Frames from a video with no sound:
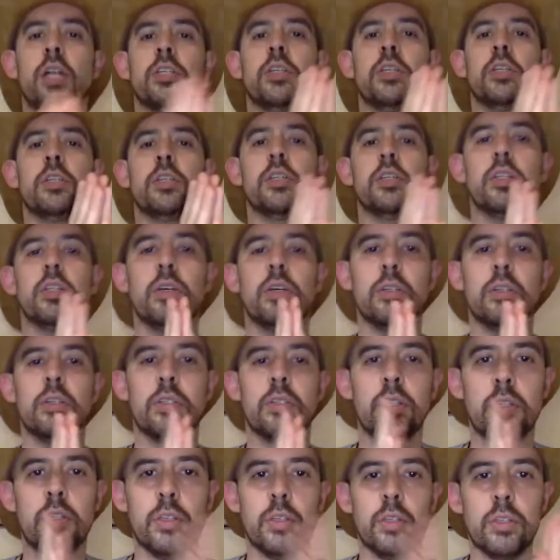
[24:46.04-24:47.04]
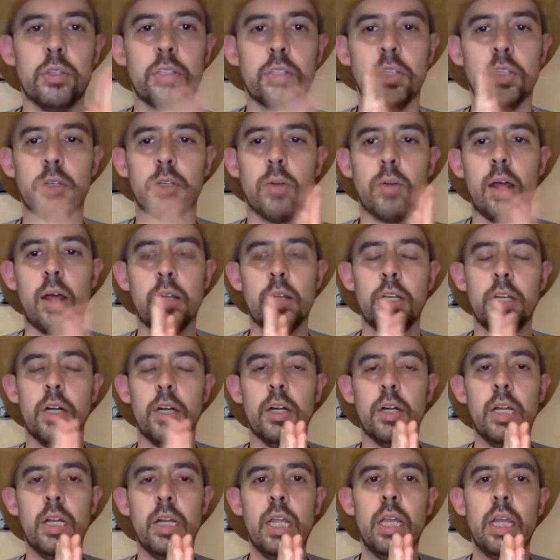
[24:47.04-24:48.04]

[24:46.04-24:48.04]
to the crowd here.